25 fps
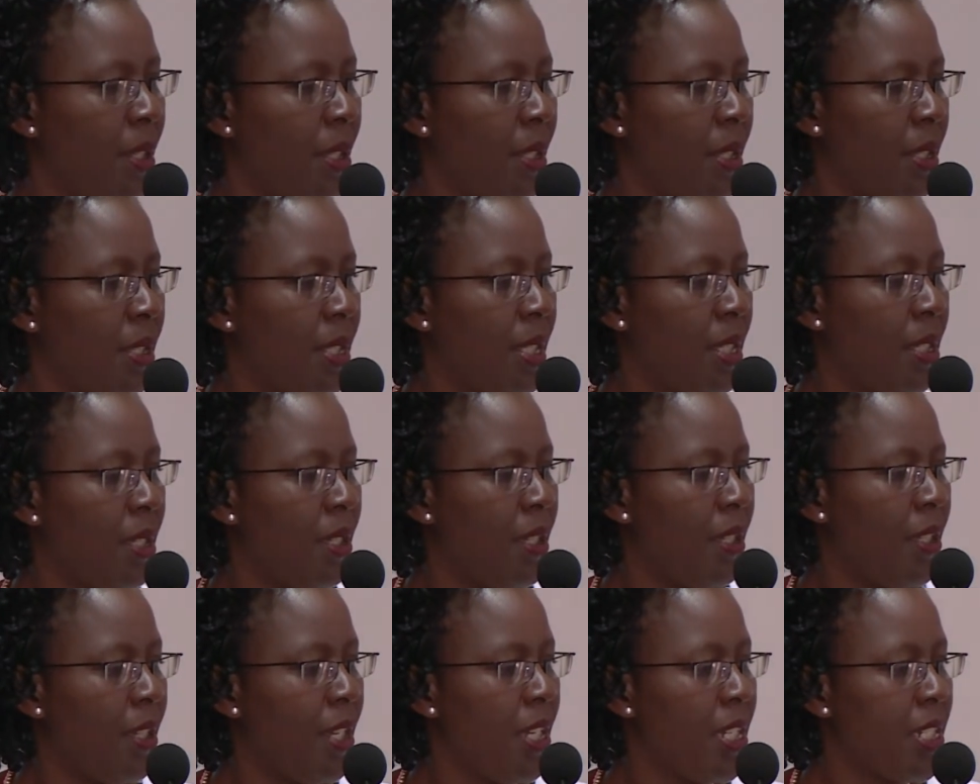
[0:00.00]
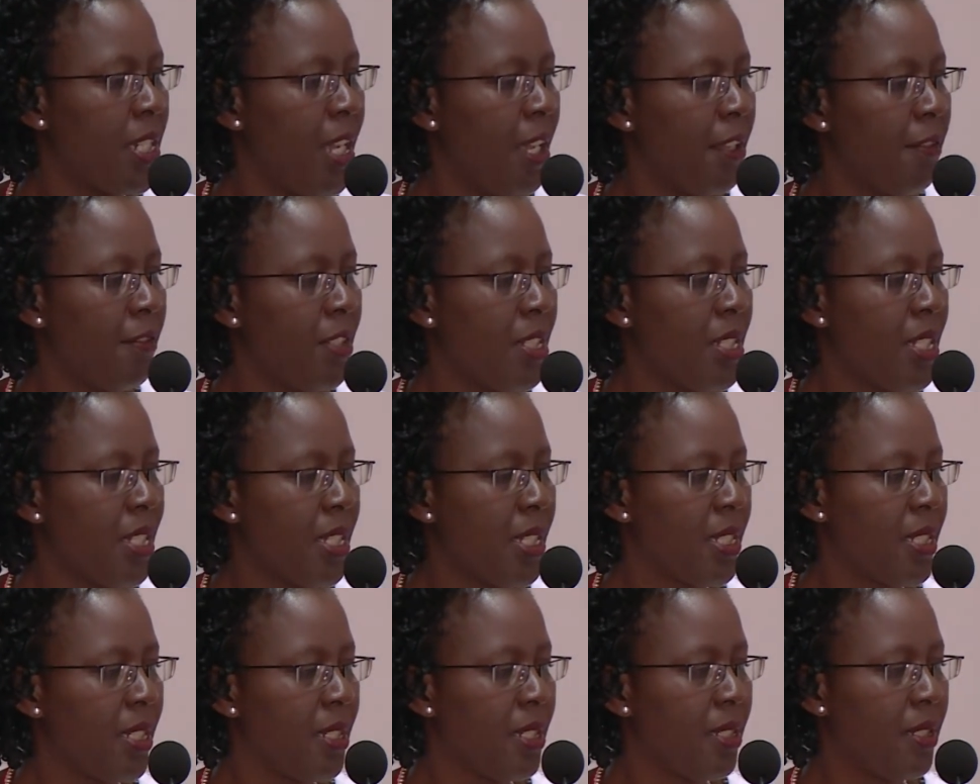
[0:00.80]
The HIV
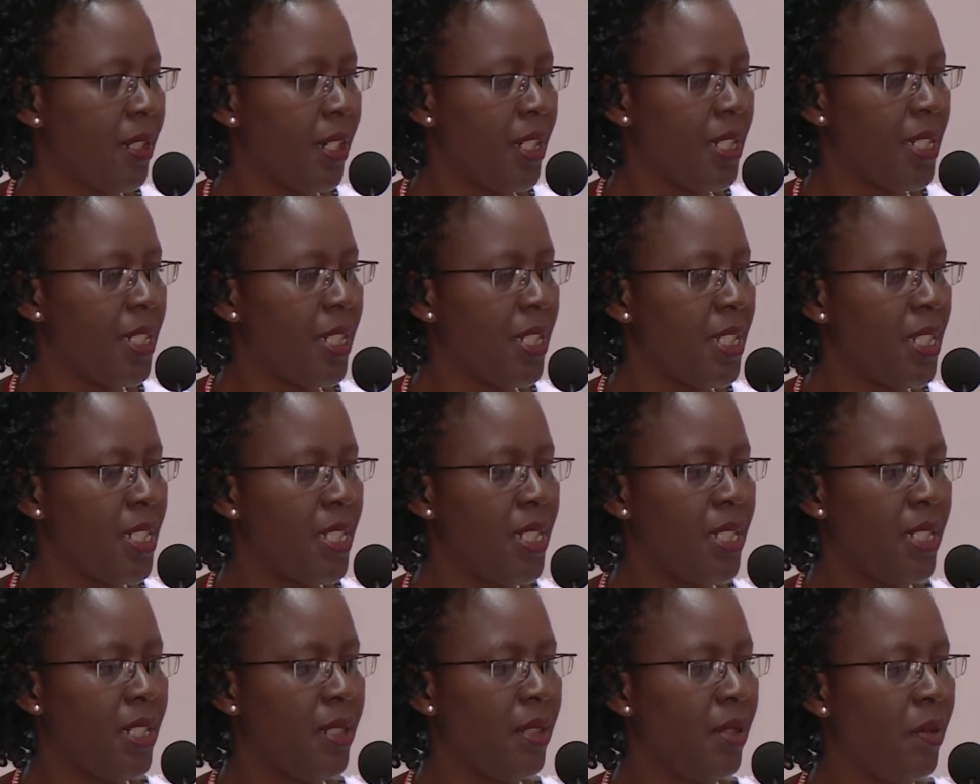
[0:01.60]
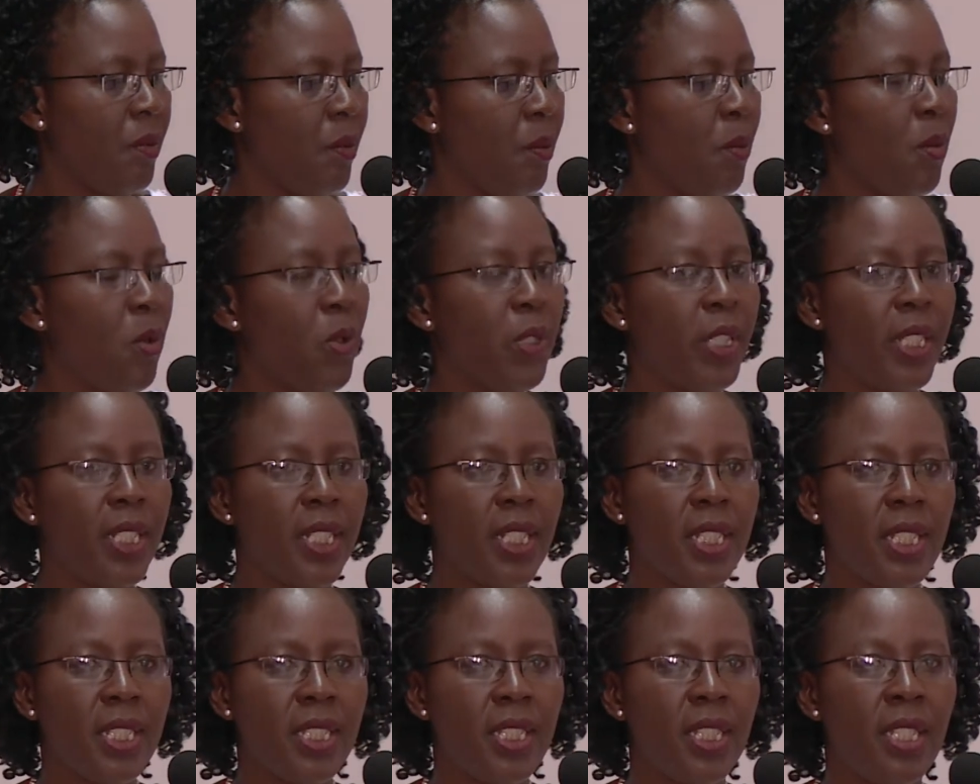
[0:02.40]
testing strategy,
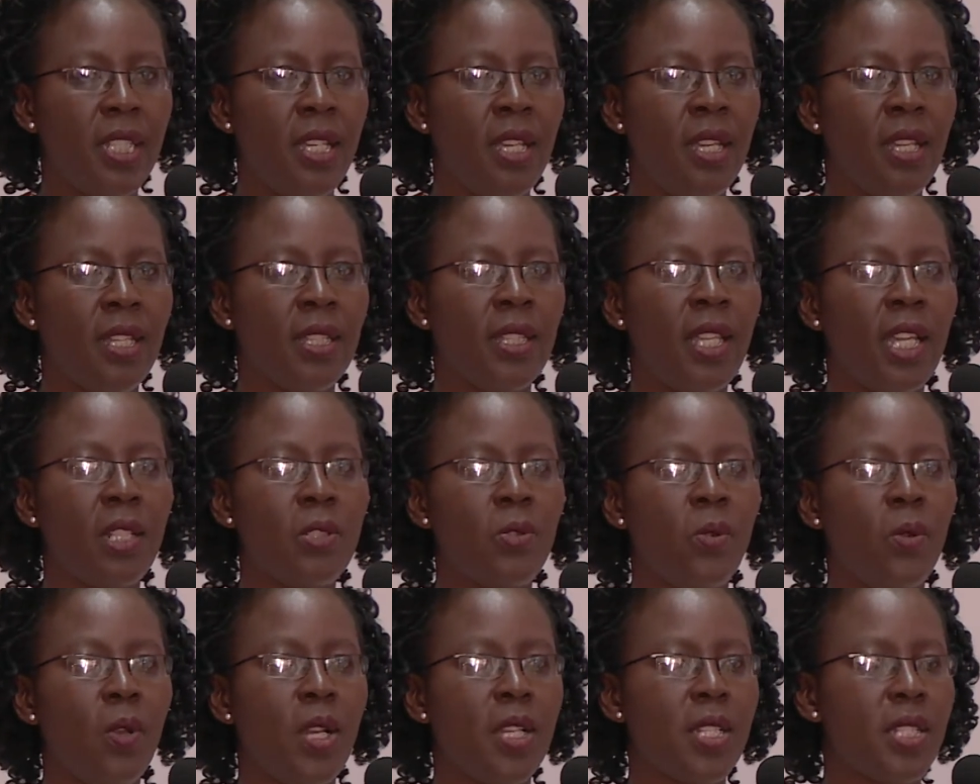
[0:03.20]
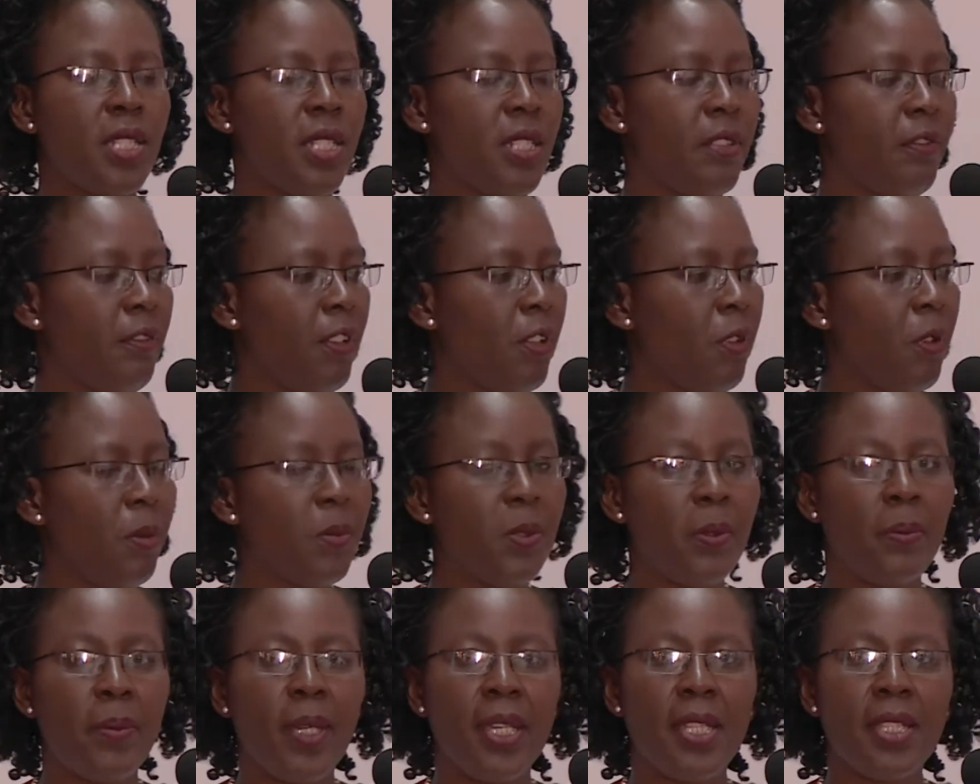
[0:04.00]
modeling, that was
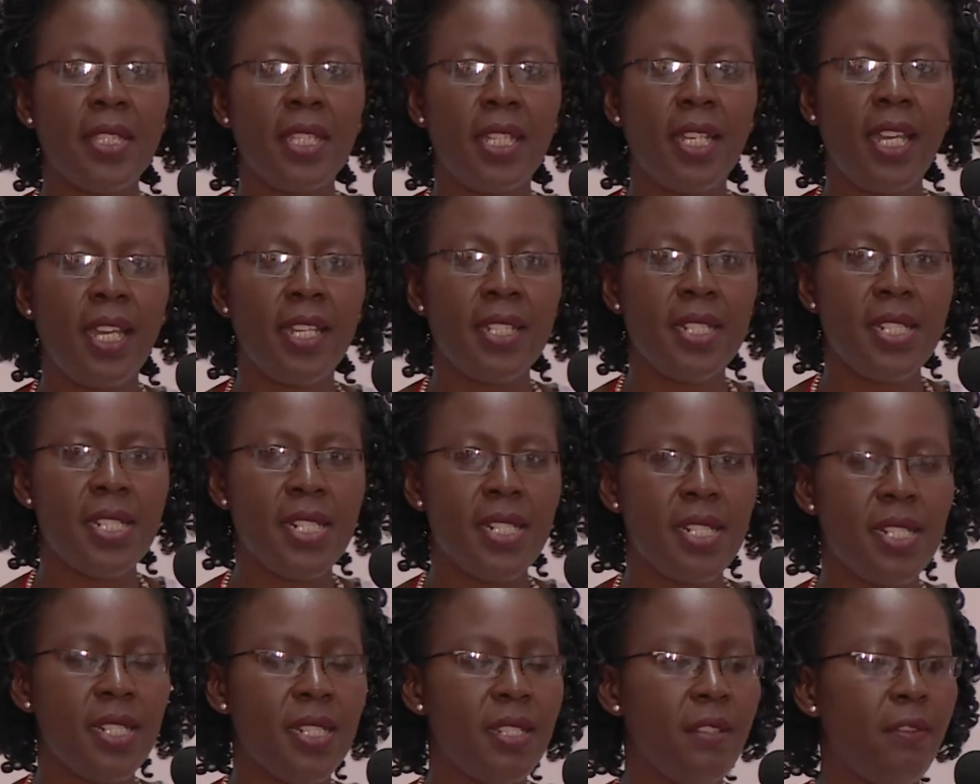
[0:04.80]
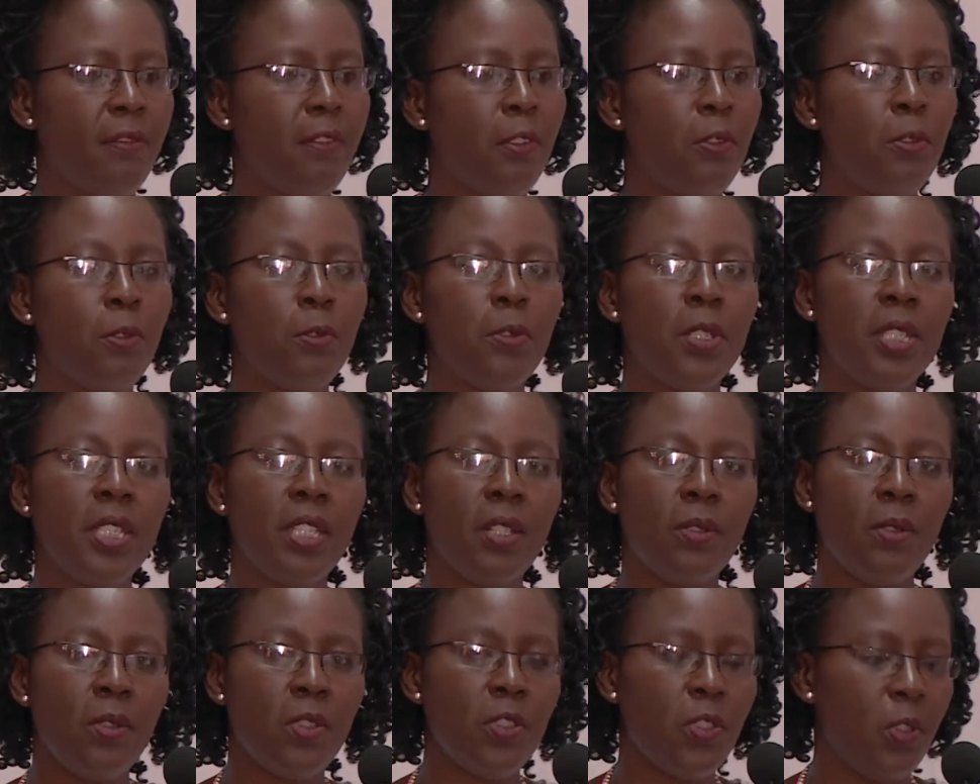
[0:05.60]
developed by the country following the
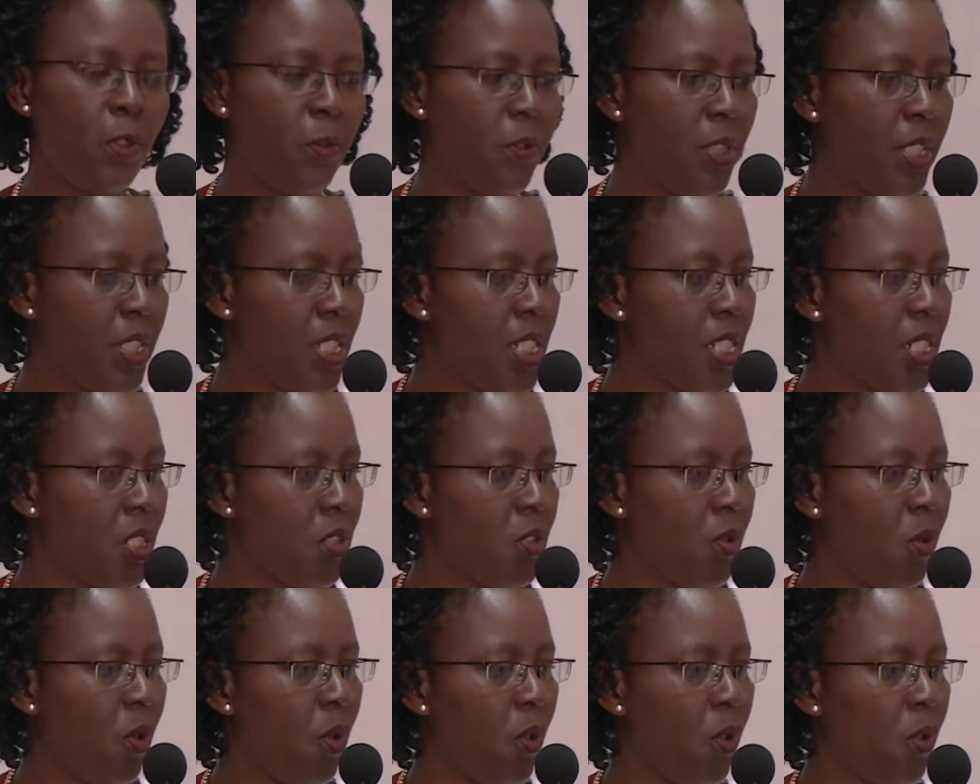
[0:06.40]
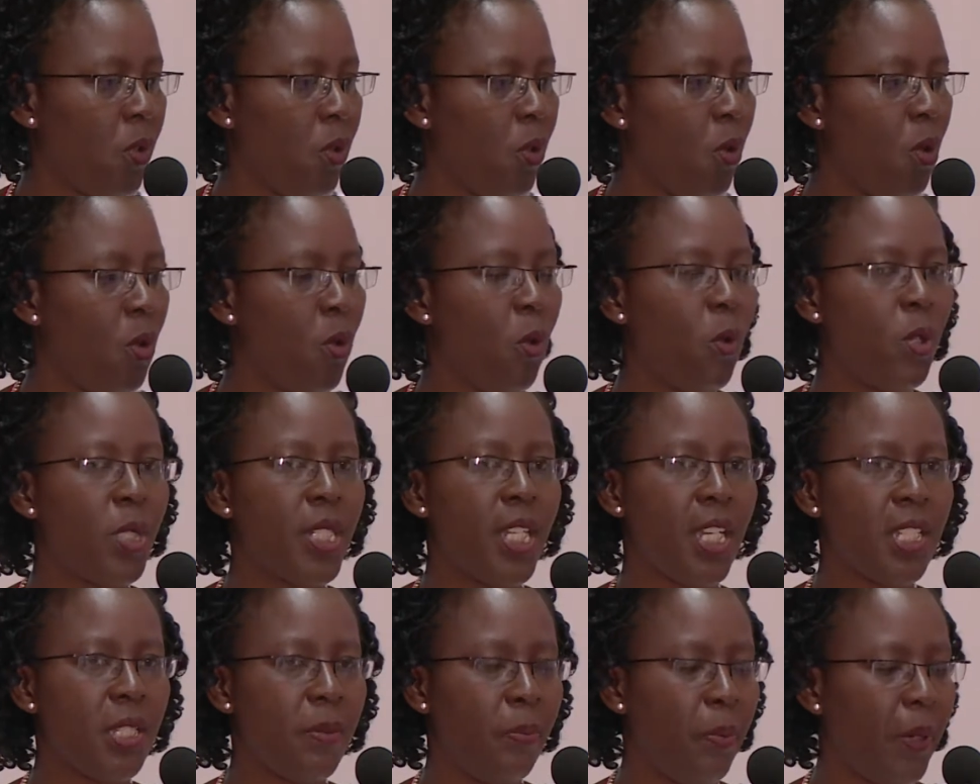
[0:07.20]
launch of the Treat All, or
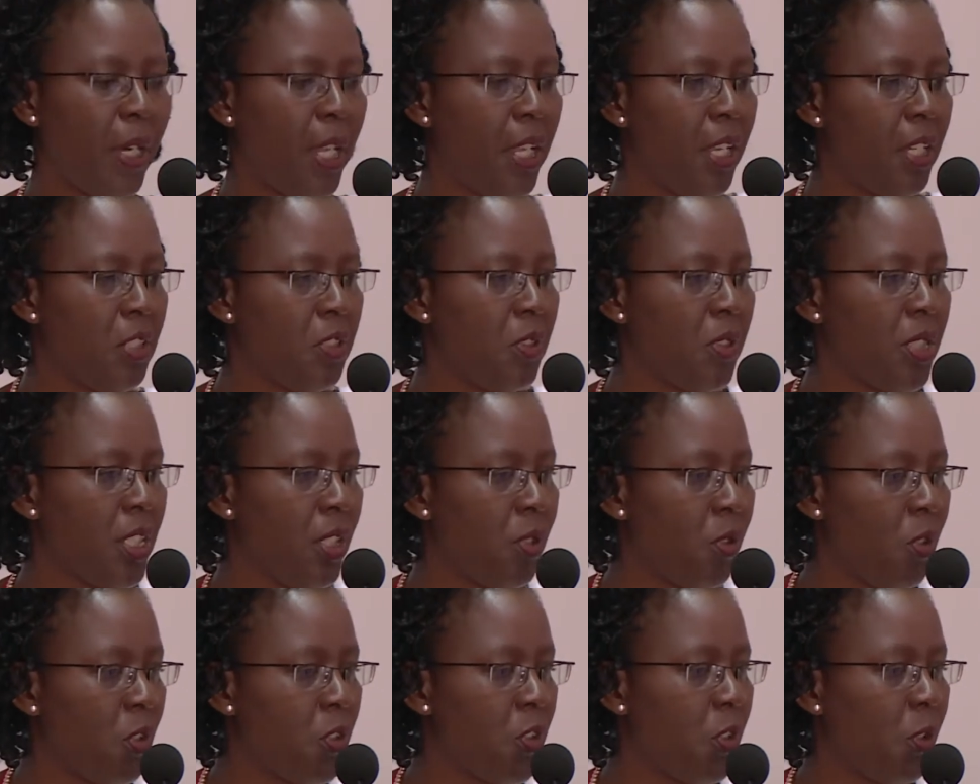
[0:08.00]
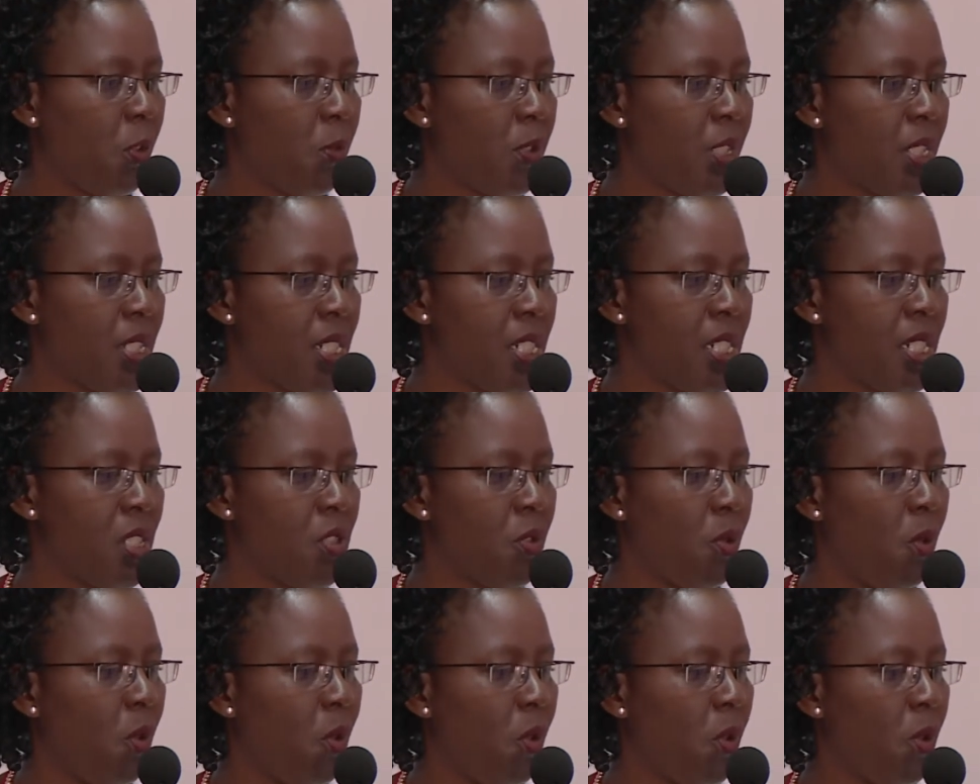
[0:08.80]
just prior to the launch of the Treat
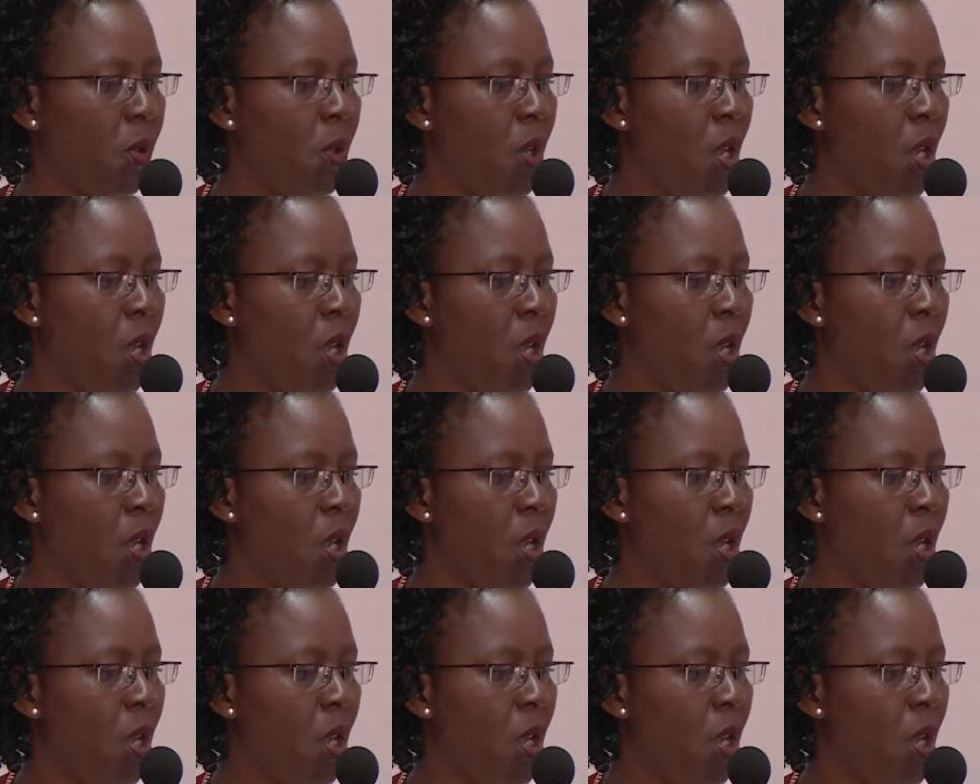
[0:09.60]
All.